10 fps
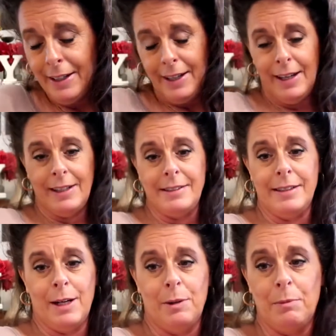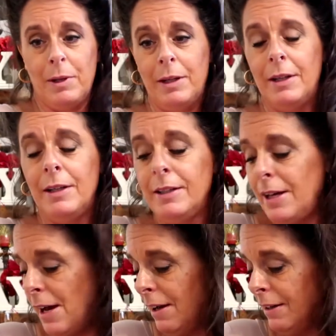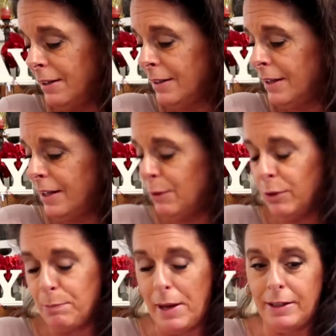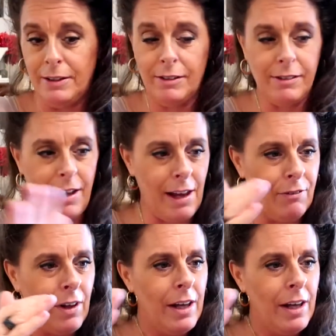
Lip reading: And yeah, and it was badness because they have,